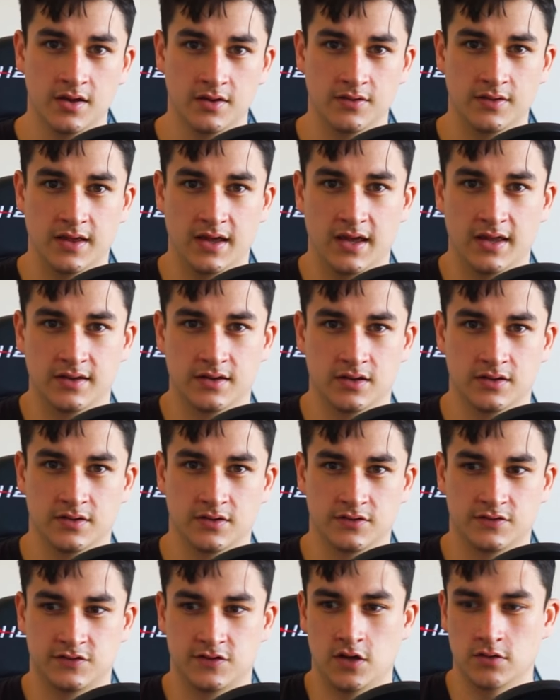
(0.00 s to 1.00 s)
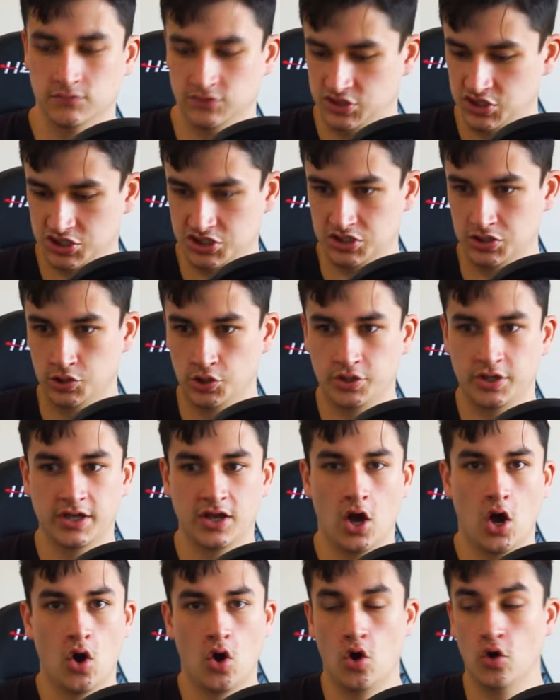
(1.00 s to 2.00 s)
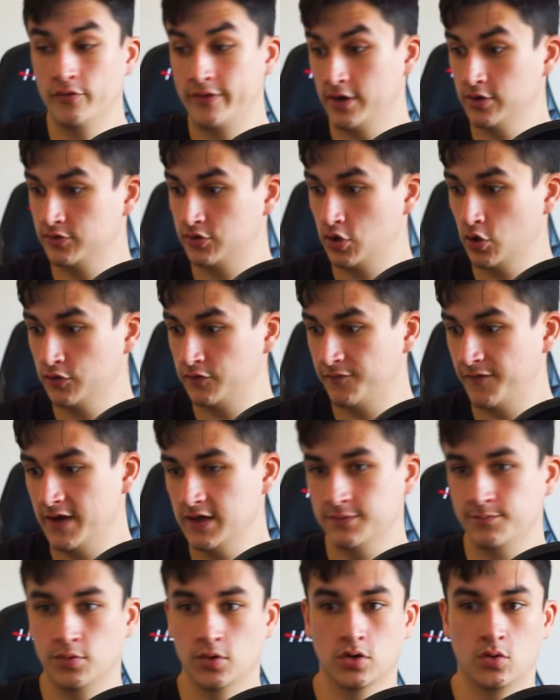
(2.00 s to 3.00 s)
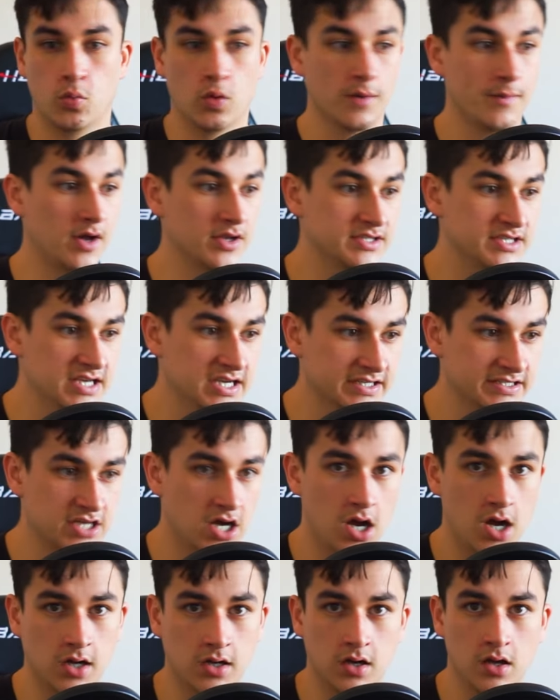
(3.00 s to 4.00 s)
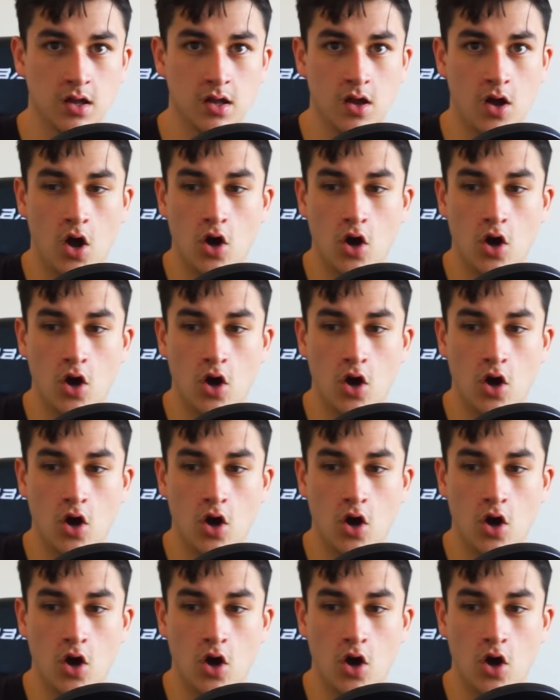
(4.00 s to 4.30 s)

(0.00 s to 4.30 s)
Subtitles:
than just looking, there goes Facebook. What about TikTok?